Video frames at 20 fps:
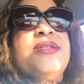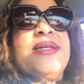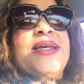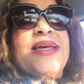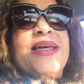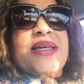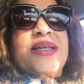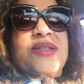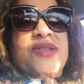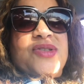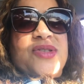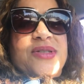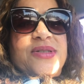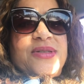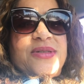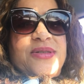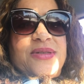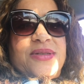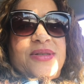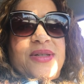today.
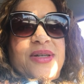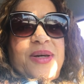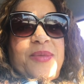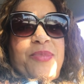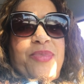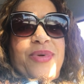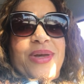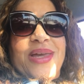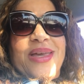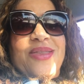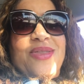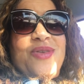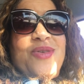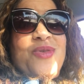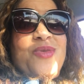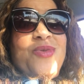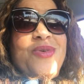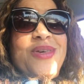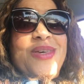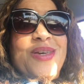Just uh, bring in the
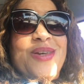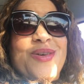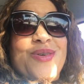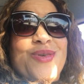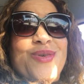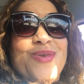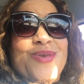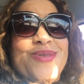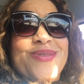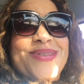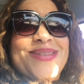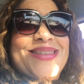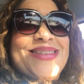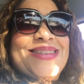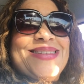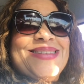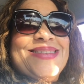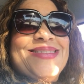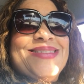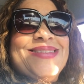New
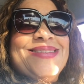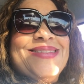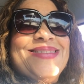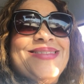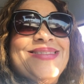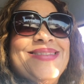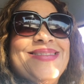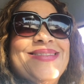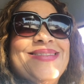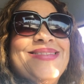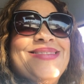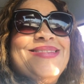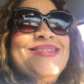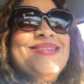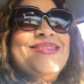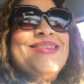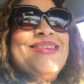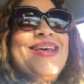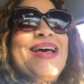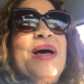Year's.
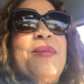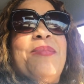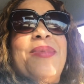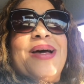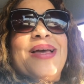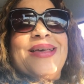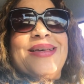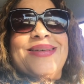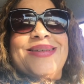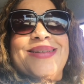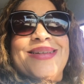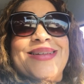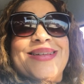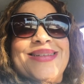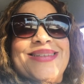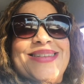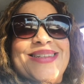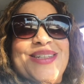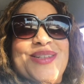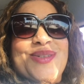I might cook
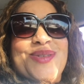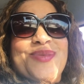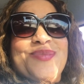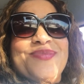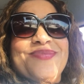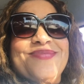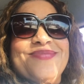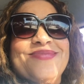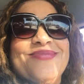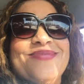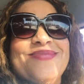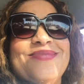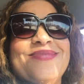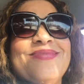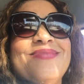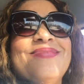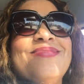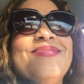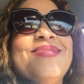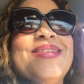a dinner.
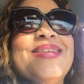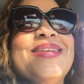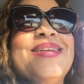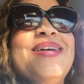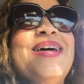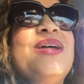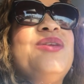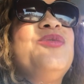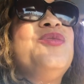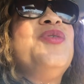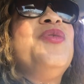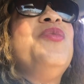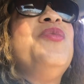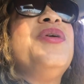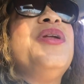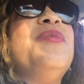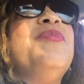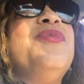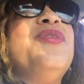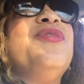I don't know
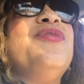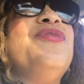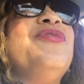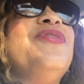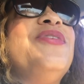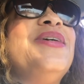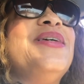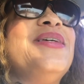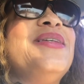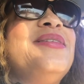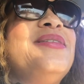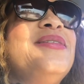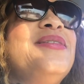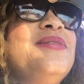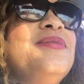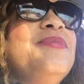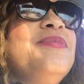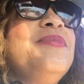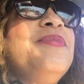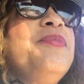what I'm going to
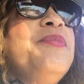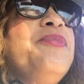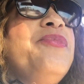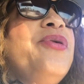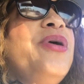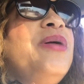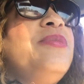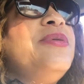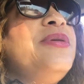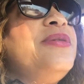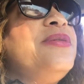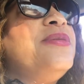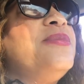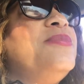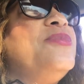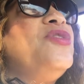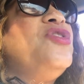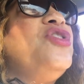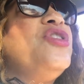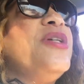fix. Probably
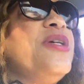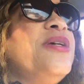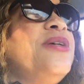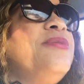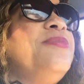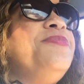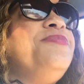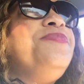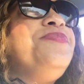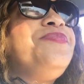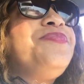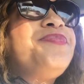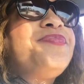some chicken.